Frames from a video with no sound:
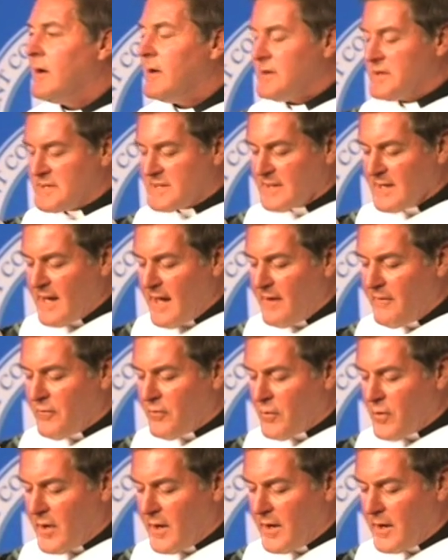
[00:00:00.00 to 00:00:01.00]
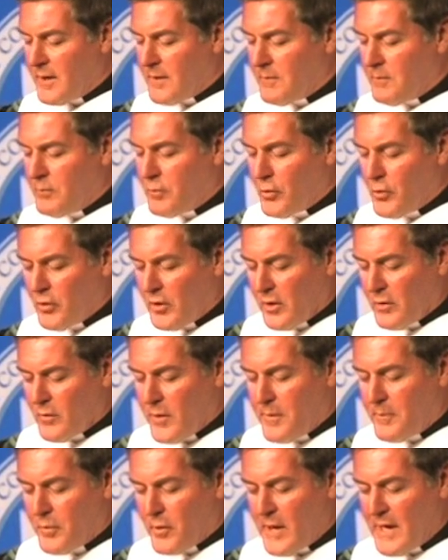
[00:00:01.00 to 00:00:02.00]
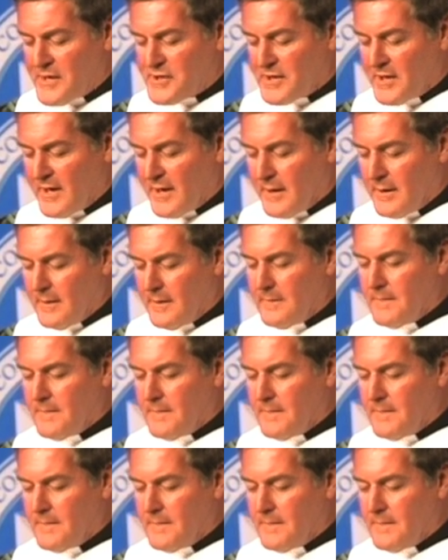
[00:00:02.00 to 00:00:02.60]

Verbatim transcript: slavery, brutal repression,